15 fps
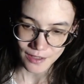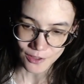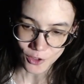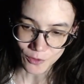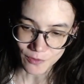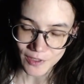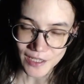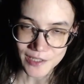And
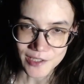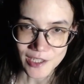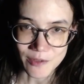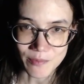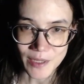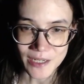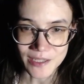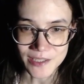hopefully I
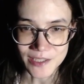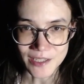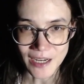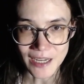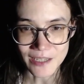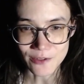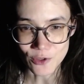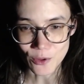sleep better
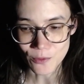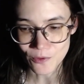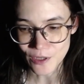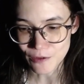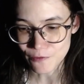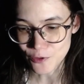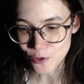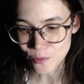tonight and
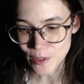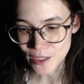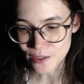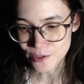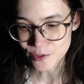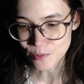hopefully I feel better